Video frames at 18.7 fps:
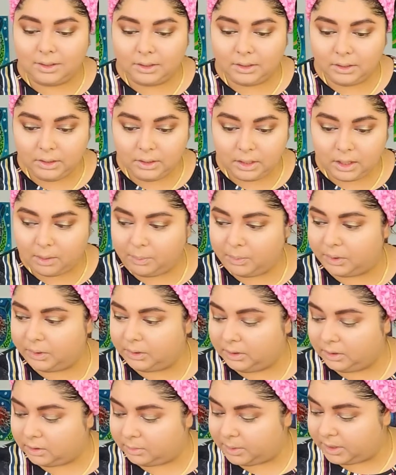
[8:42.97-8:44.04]
clean up a
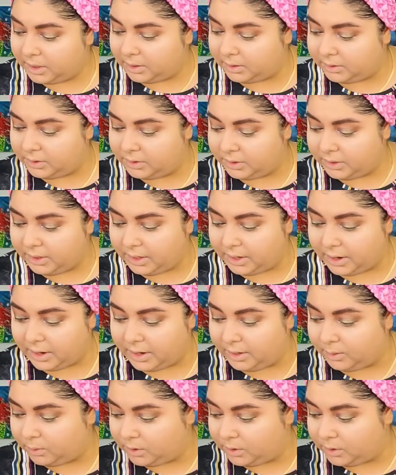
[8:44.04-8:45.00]
little bit under the eye,